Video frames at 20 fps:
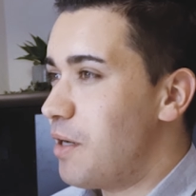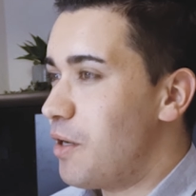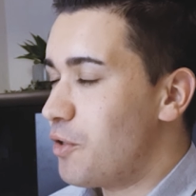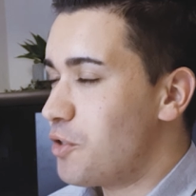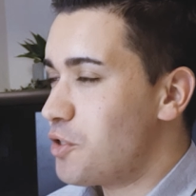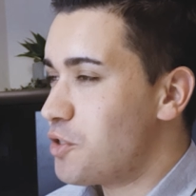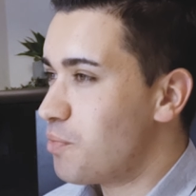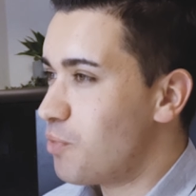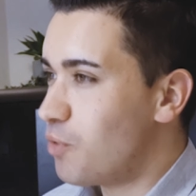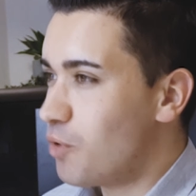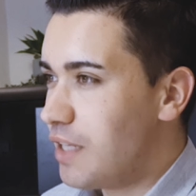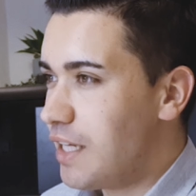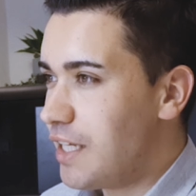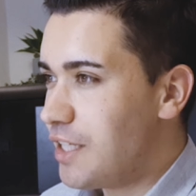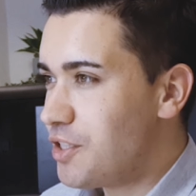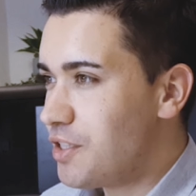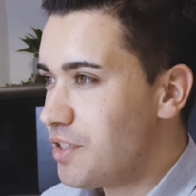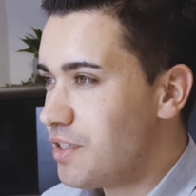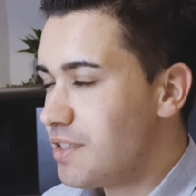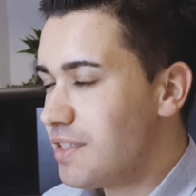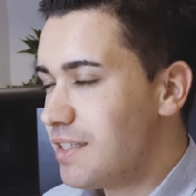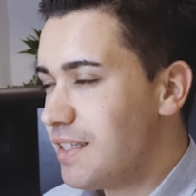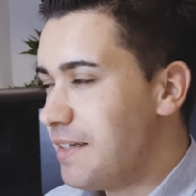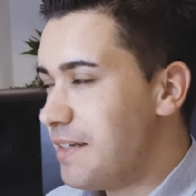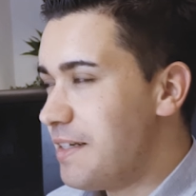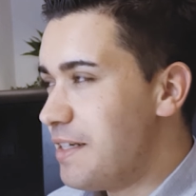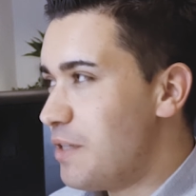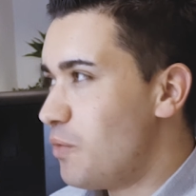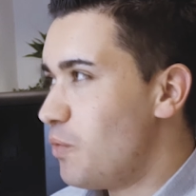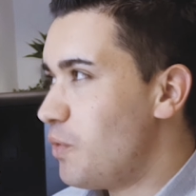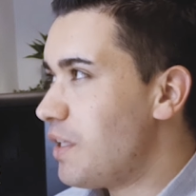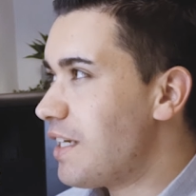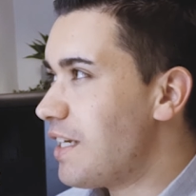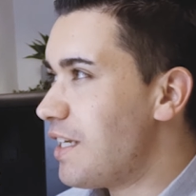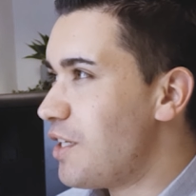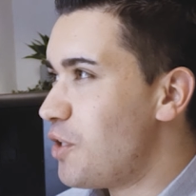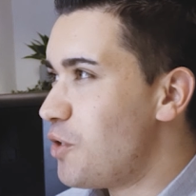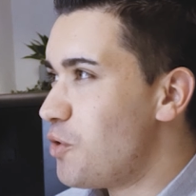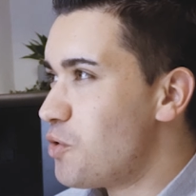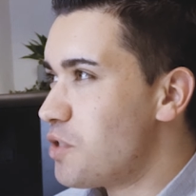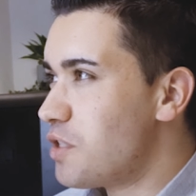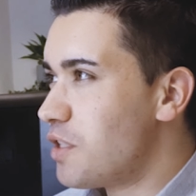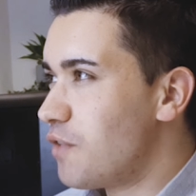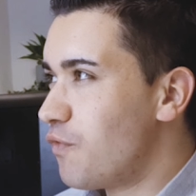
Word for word: our support agents. We can use it